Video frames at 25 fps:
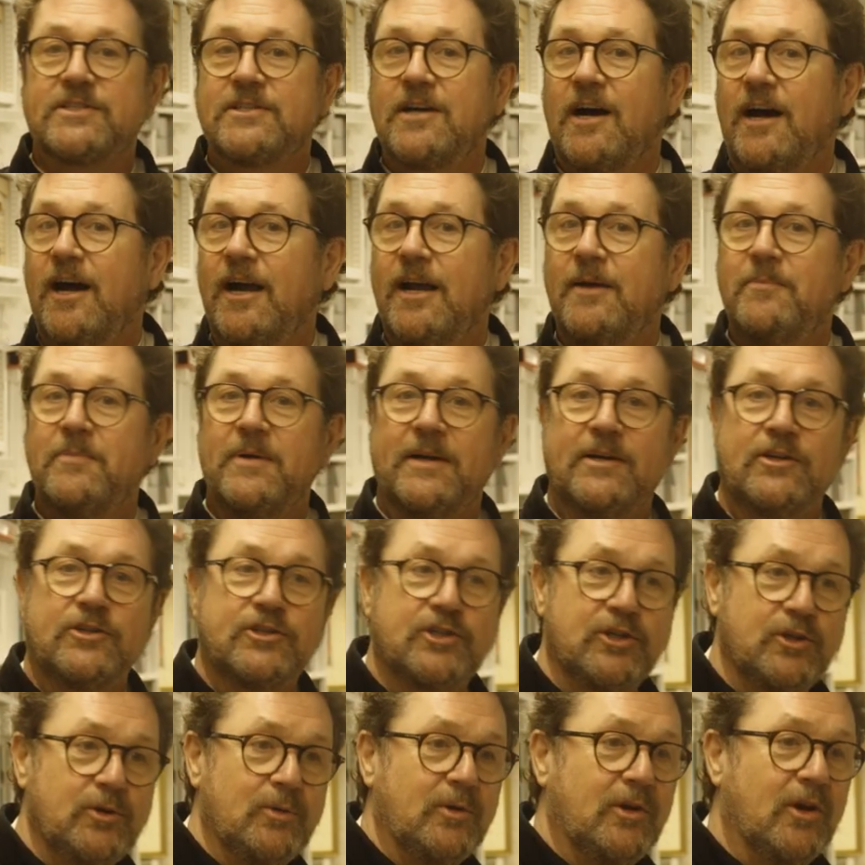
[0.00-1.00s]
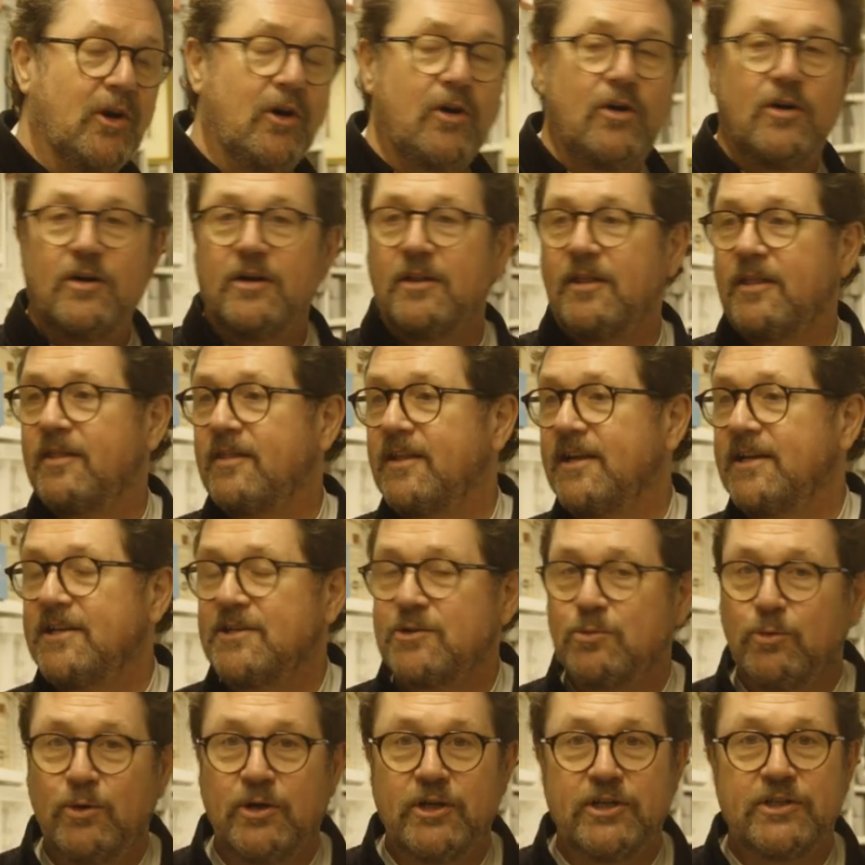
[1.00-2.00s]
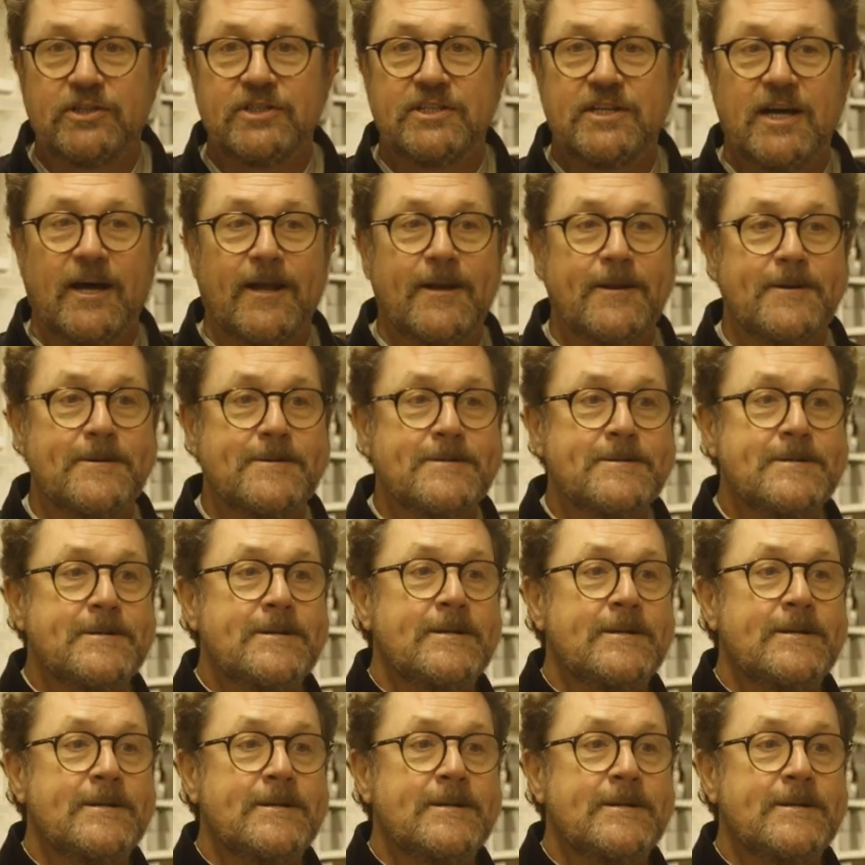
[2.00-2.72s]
time and too long, and things weren't done.